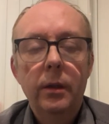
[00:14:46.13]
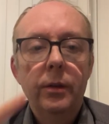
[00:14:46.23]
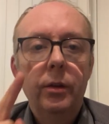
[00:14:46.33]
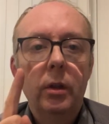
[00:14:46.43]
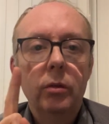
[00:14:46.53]

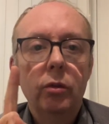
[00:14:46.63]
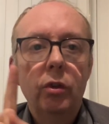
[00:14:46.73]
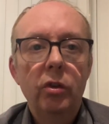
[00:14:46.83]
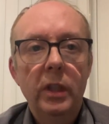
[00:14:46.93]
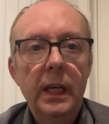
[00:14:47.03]
So
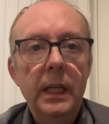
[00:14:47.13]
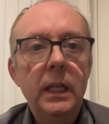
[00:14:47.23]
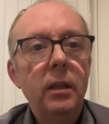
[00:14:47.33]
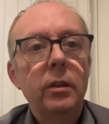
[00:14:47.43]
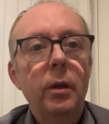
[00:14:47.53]
say,
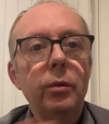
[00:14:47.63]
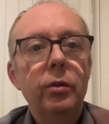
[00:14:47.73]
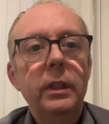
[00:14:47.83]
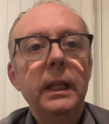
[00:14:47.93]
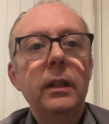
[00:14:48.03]
you don't
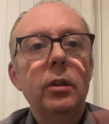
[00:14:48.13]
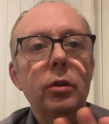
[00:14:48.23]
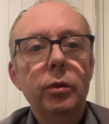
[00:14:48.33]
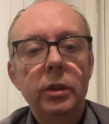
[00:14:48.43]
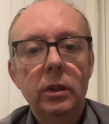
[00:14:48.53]
need an
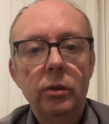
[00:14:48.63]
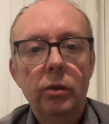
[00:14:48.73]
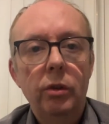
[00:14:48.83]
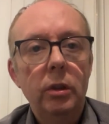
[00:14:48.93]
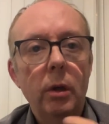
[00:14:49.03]

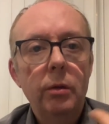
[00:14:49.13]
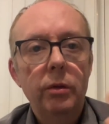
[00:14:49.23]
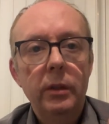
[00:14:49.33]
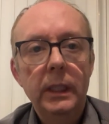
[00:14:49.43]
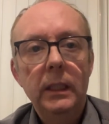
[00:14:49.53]
audience, you don't
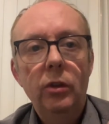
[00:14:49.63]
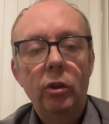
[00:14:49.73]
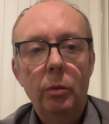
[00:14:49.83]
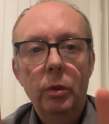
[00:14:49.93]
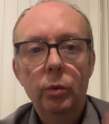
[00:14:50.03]
need
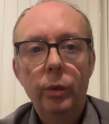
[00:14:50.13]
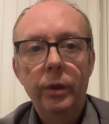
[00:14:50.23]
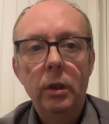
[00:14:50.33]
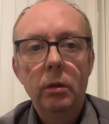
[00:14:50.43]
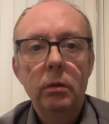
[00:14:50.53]
someone
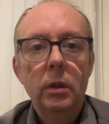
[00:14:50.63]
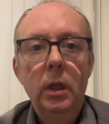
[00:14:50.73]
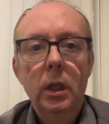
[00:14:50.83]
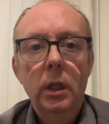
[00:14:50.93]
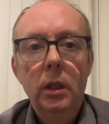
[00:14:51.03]
with you.
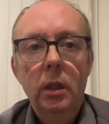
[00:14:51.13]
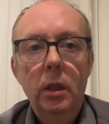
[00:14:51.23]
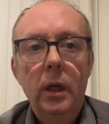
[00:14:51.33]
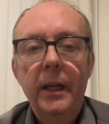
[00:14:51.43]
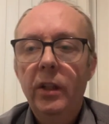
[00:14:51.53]

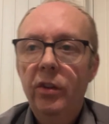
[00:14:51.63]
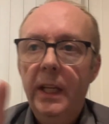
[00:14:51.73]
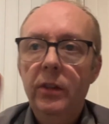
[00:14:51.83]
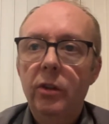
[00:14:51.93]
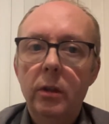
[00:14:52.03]
I
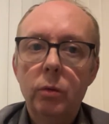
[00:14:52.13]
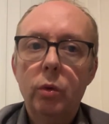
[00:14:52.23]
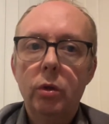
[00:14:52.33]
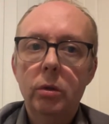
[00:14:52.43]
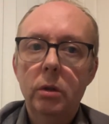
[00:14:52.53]
said to the
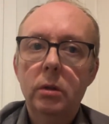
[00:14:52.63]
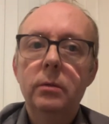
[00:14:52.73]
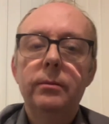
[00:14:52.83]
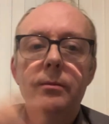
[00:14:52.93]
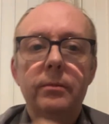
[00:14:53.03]
wall.